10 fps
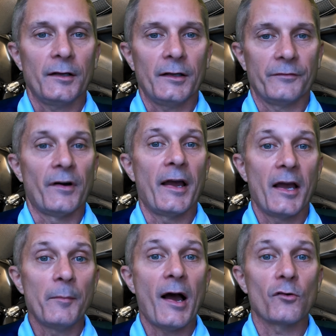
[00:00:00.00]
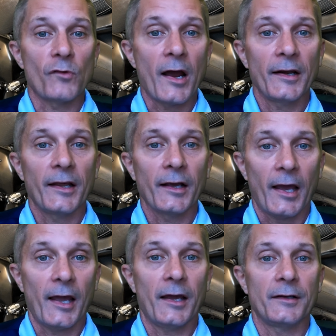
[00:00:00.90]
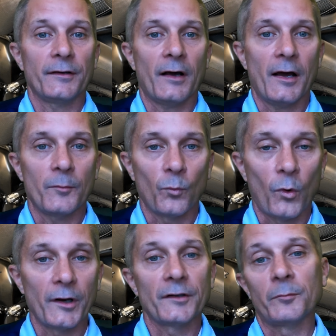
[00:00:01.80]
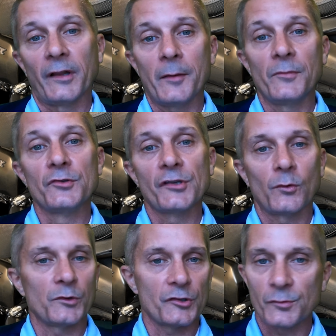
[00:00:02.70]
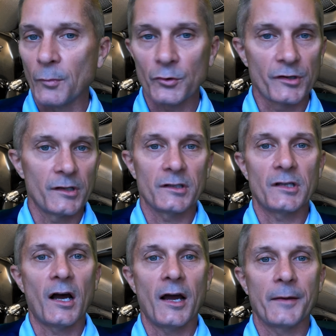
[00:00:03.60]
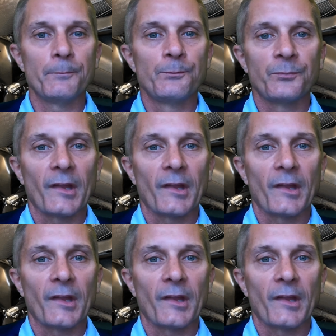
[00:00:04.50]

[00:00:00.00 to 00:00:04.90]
if I am out riding and I'm wanting to play music, which is most of the time,